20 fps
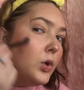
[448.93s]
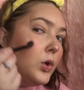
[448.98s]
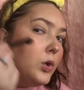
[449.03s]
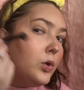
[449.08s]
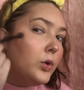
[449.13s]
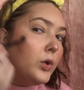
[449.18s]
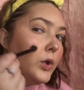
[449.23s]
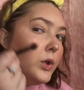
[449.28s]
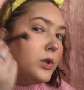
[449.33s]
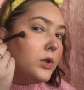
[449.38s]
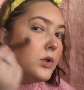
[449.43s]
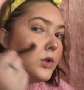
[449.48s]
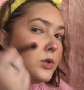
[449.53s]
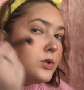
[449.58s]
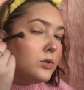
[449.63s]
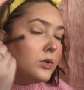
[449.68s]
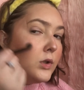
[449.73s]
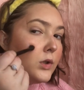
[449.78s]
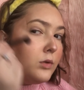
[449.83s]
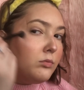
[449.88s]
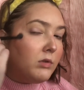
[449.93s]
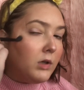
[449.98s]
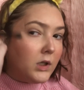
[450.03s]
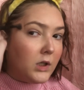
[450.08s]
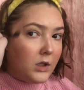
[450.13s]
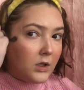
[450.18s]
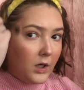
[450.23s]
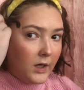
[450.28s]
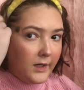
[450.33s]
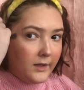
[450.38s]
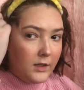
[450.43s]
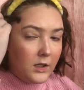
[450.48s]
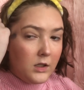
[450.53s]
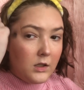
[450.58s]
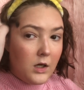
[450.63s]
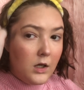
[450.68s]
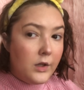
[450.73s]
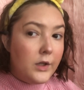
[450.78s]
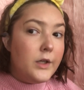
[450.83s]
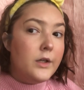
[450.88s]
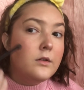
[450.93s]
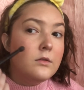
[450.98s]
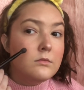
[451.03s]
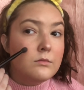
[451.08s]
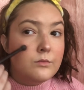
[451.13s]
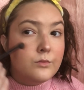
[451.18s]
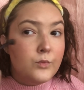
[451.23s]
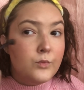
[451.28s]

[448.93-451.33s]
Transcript: I really think it's a really pretty highlight color.